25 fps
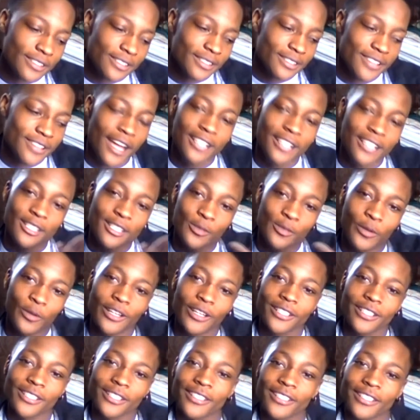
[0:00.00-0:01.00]
I just
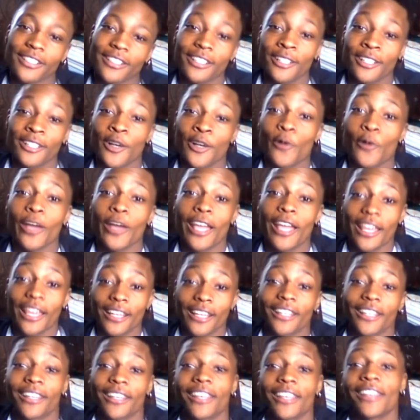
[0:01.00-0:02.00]
wanted to go ahead
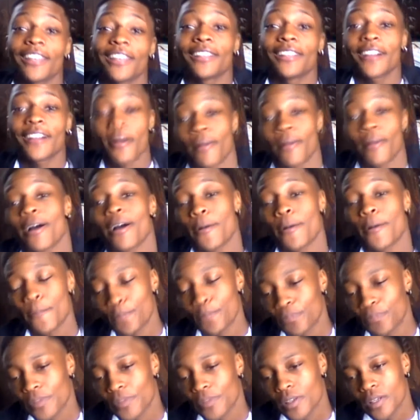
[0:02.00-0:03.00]
and come out.
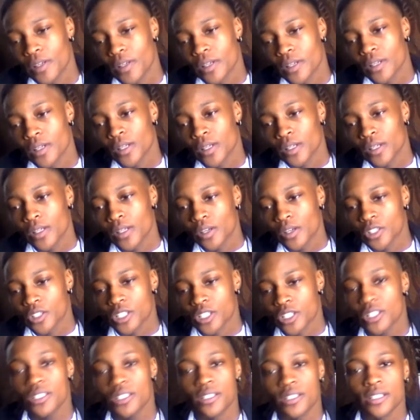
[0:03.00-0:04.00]

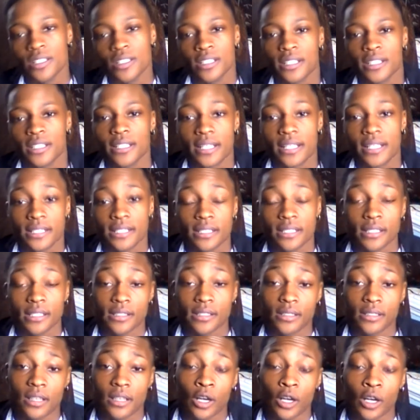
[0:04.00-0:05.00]
She doesn't
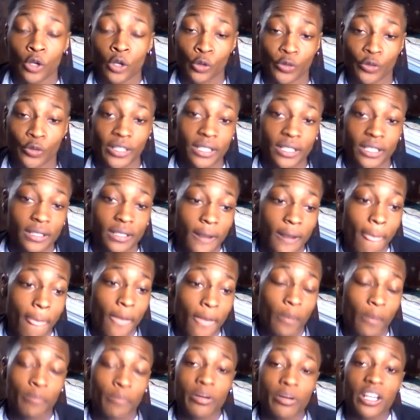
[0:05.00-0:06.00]
agree,
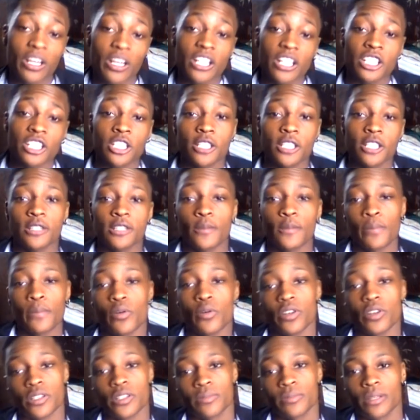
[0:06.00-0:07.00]
but she
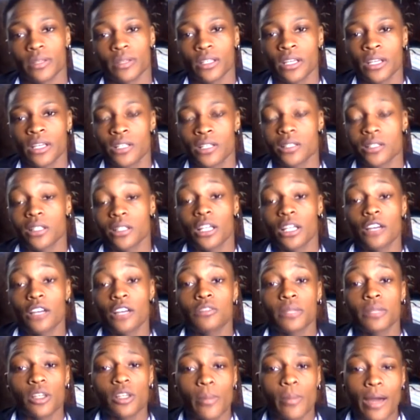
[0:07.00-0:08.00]
supports me. She loves
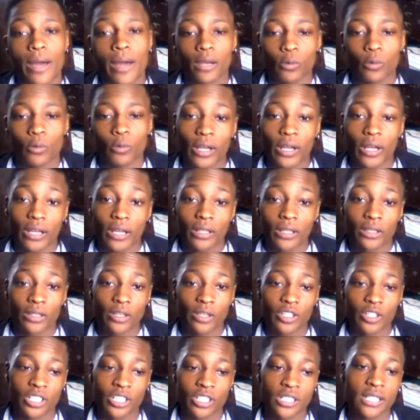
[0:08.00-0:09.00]
me no matter what.
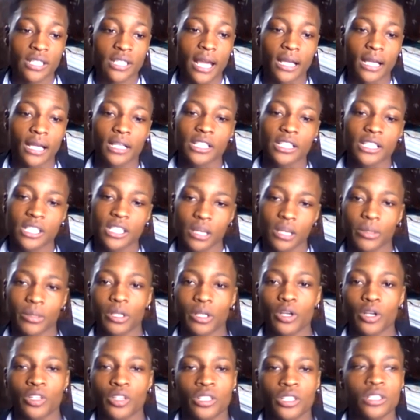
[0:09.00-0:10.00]
She's not gonna show
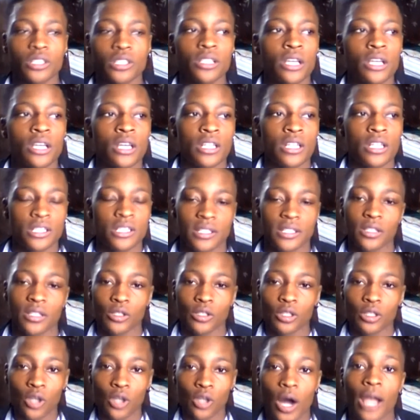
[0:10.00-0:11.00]
me. She
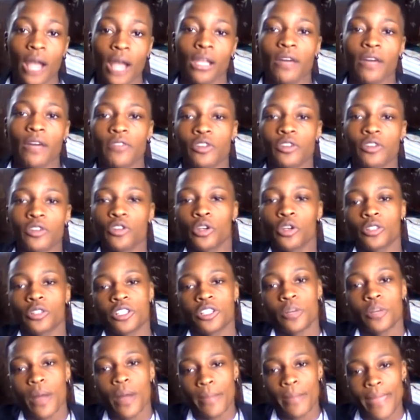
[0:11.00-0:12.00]
still, I love you. You're
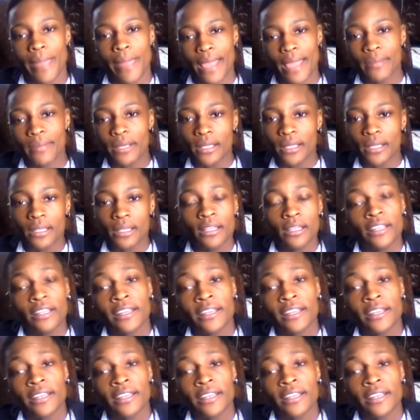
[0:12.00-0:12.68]
still my baby.